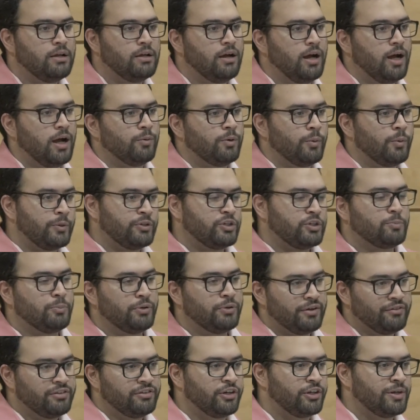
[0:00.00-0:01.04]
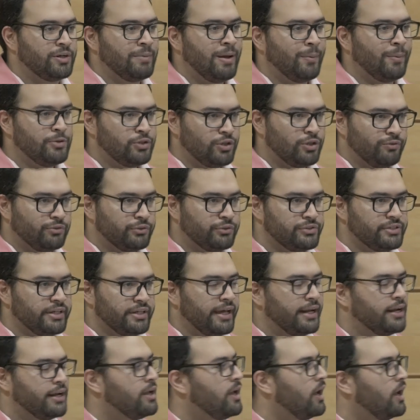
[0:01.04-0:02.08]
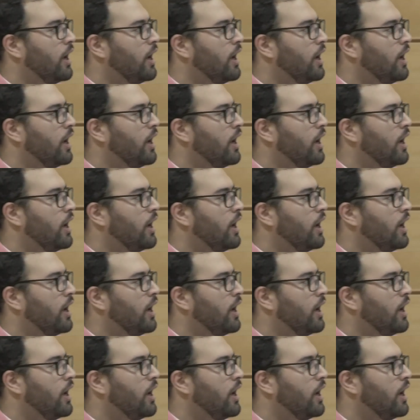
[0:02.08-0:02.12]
When we just put everything on a map, we sort of lose that.